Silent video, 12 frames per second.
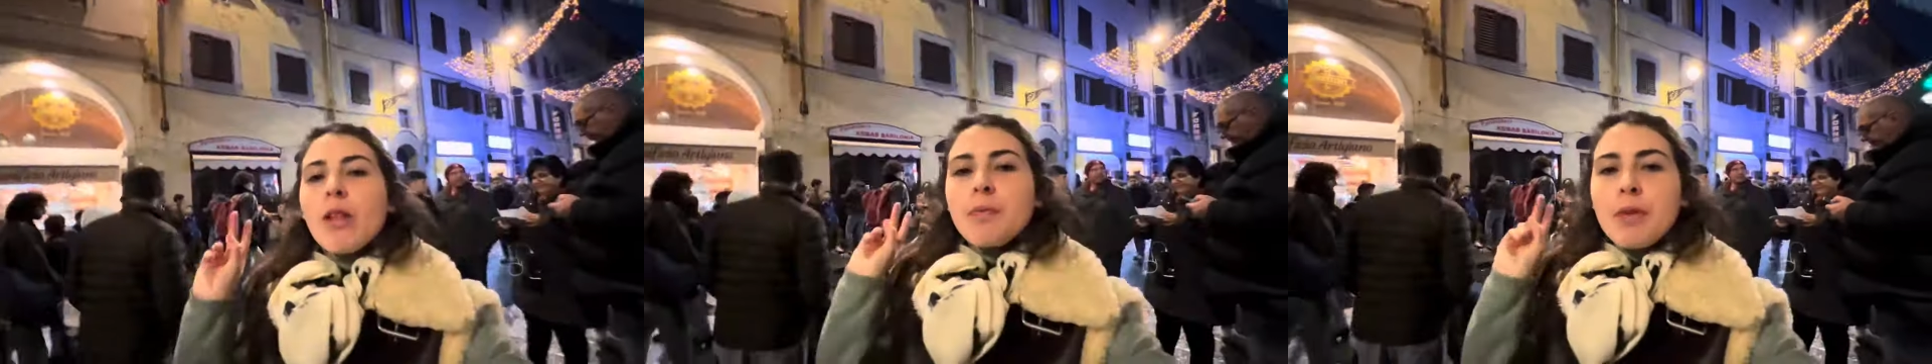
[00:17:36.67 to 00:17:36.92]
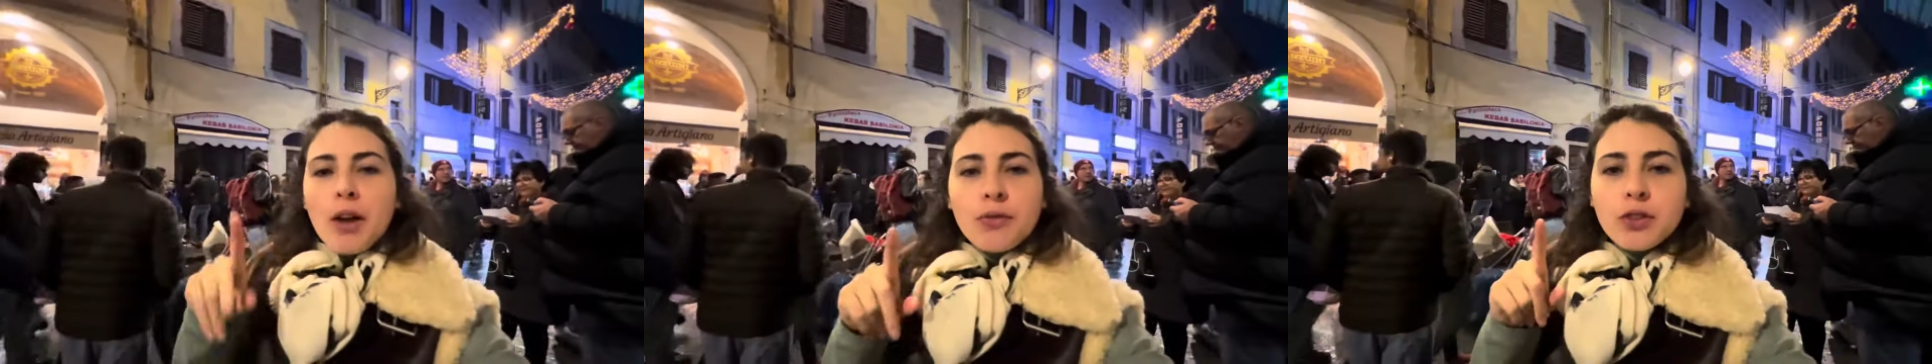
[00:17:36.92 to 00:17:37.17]

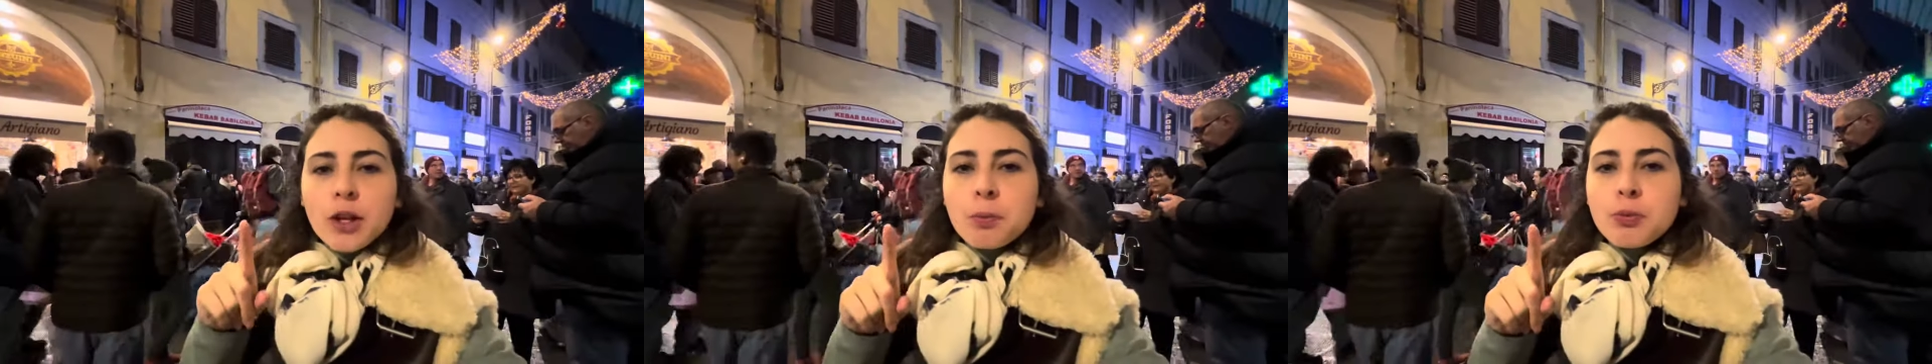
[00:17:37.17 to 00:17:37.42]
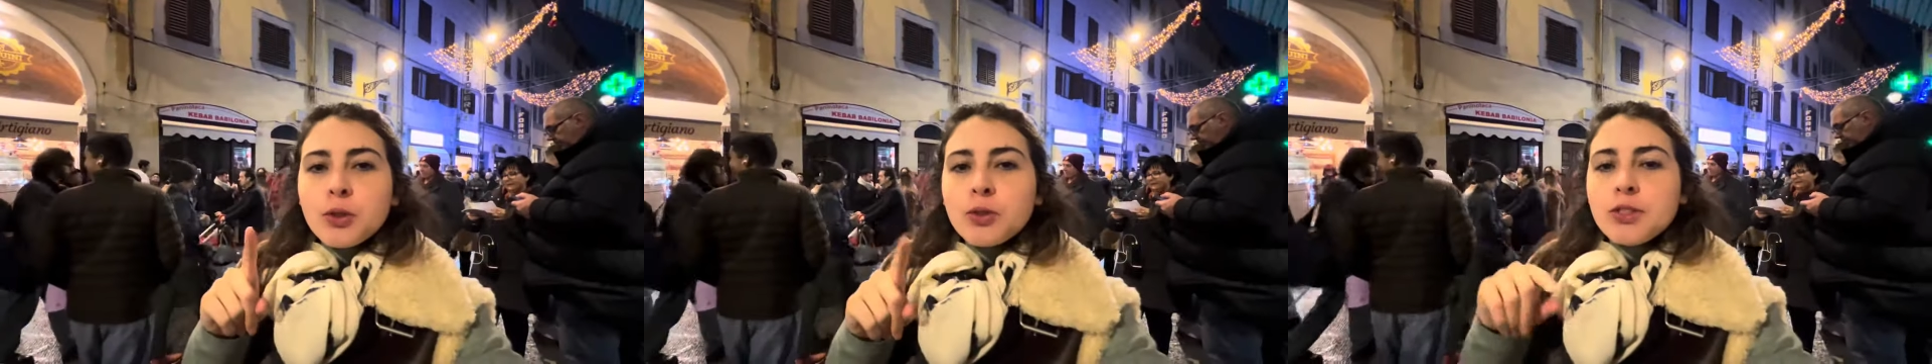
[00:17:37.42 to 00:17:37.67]
Definitely
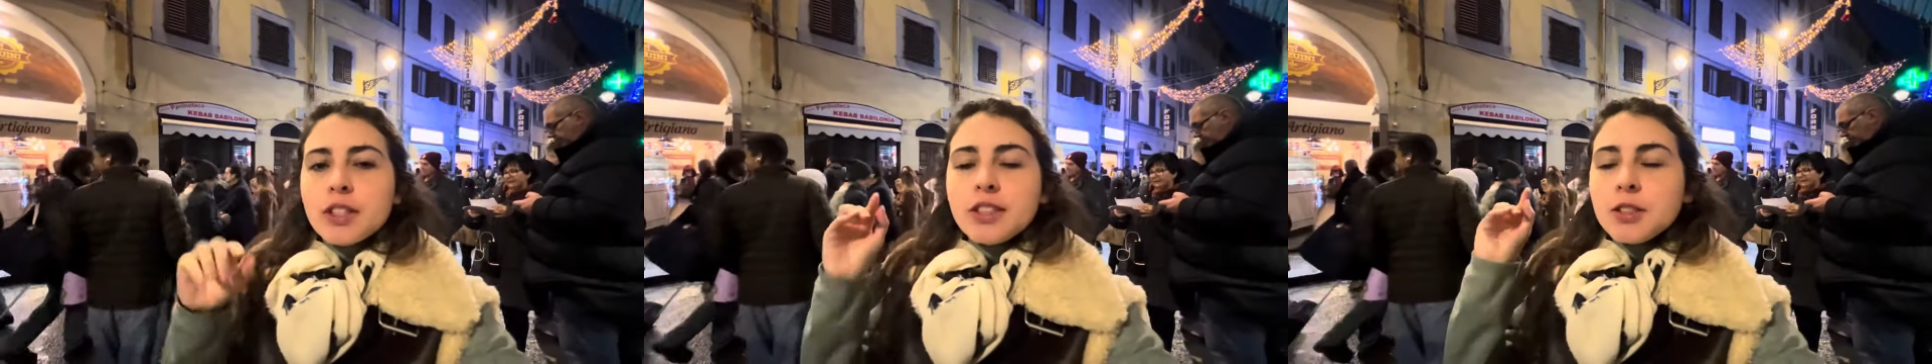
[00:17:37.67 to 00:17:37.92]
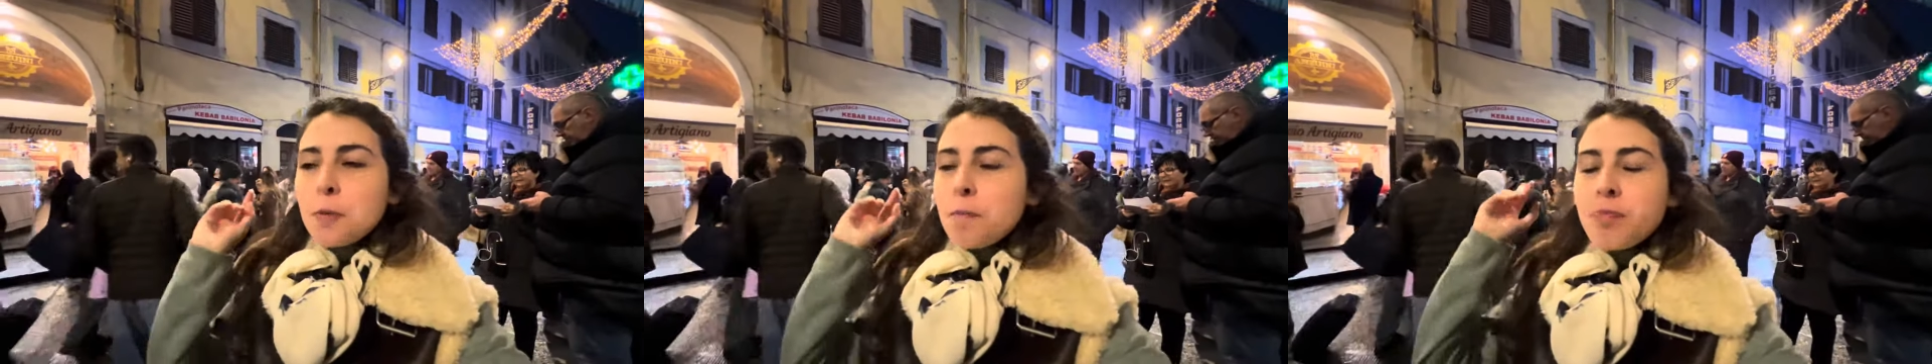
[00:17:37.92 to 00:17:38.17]
approve
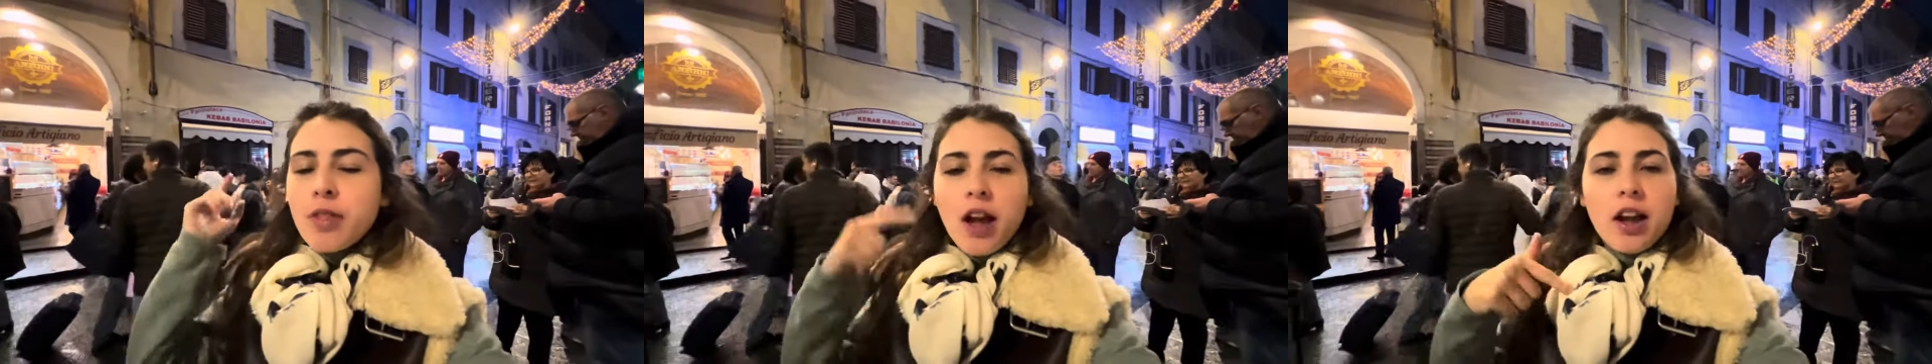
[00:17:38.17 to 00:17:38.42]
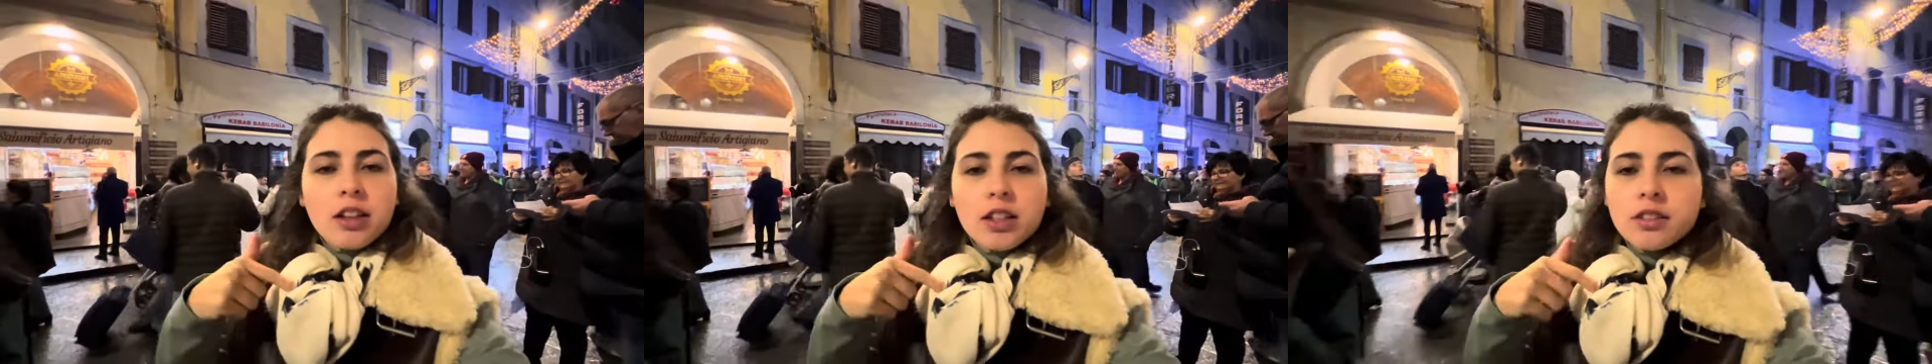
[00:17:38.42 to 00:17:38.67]
it.
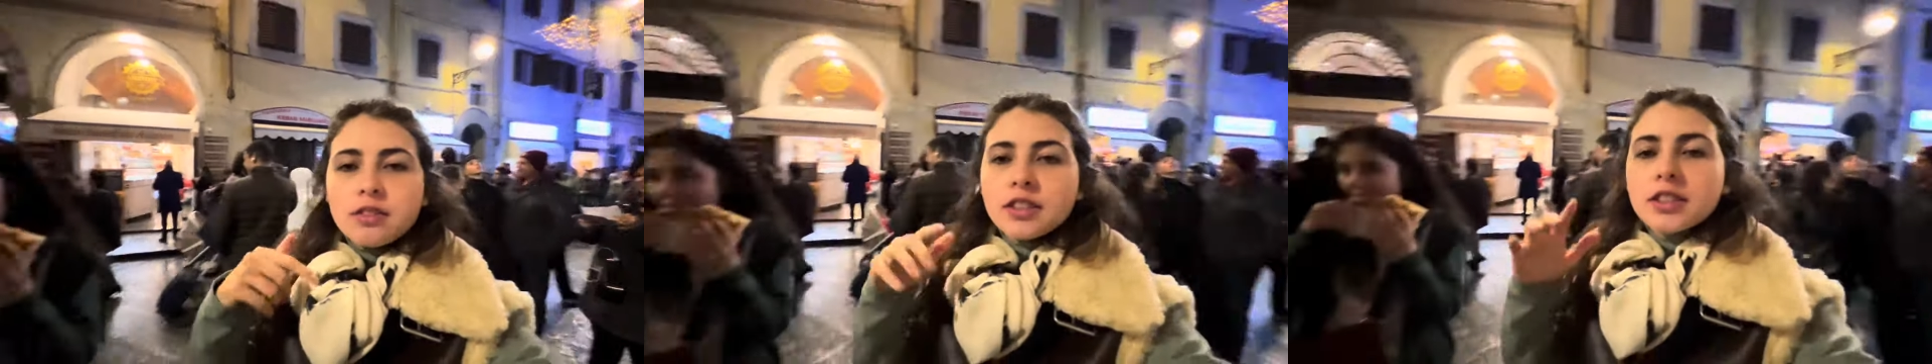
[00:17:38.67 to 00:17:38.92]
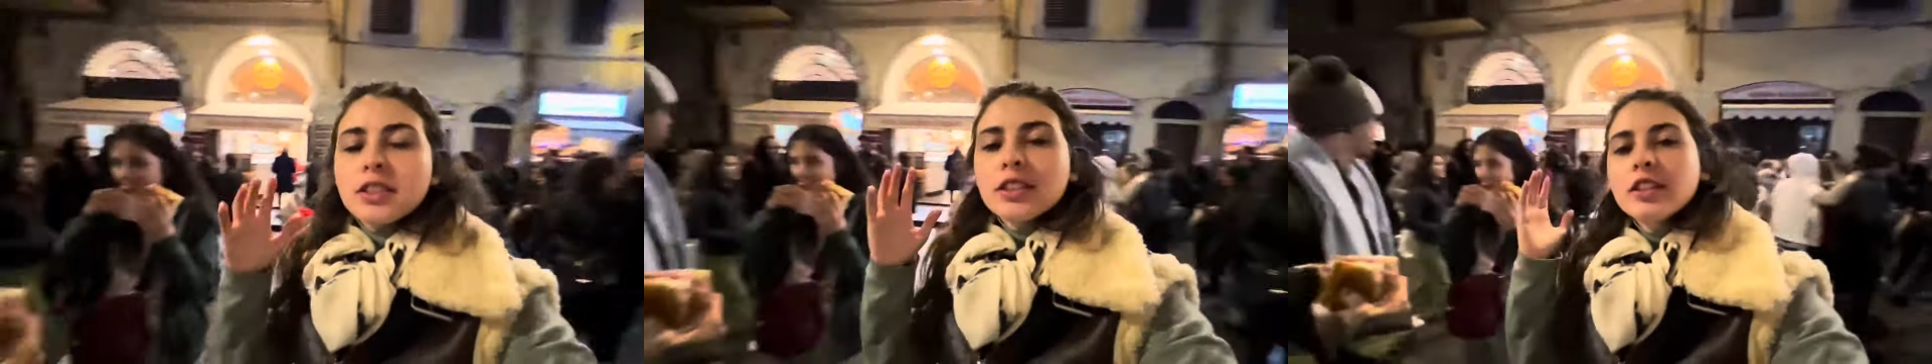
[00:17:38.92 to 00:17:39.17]
I love it.